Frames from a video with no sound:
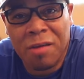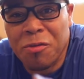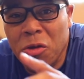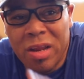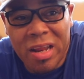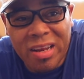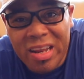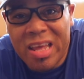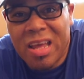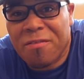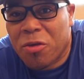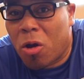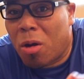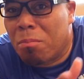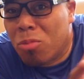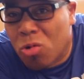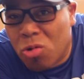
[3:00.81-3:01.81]
if you didn't
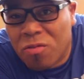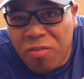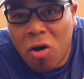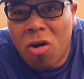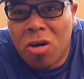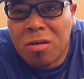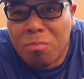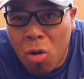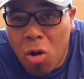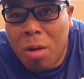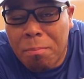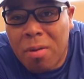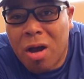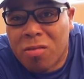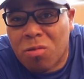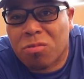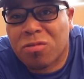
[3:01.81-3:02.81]
leave your move on
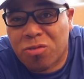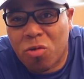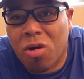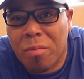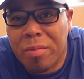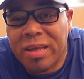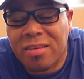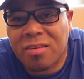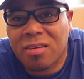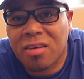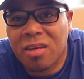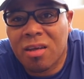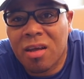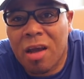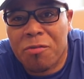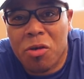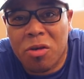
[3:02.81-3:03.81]
muscles dormant,
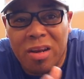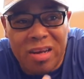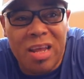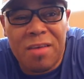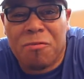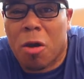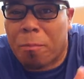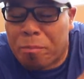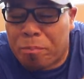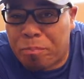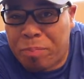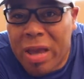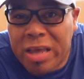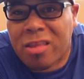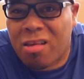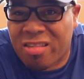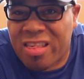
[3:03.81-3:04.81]
if you didn't leave your
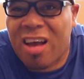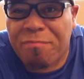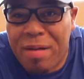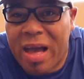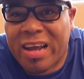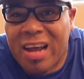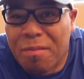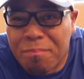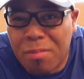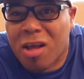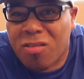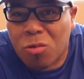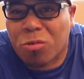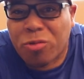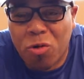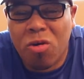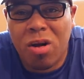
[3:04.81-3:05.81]
pick yourself back up
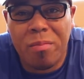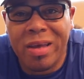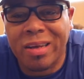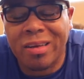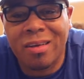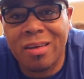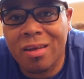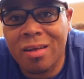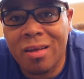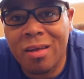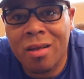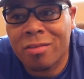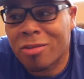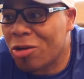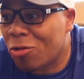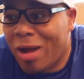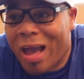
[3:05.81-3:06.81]
muscle dormant,
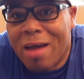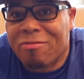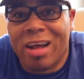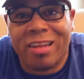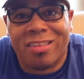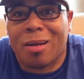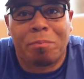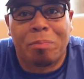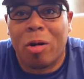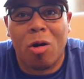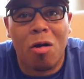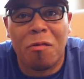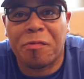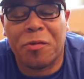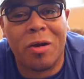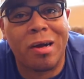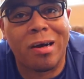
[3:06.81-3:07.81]
you don't have nothing to
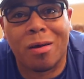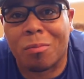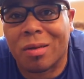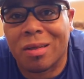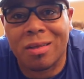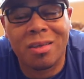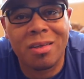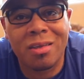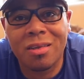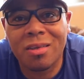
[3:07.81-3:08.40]
pull from.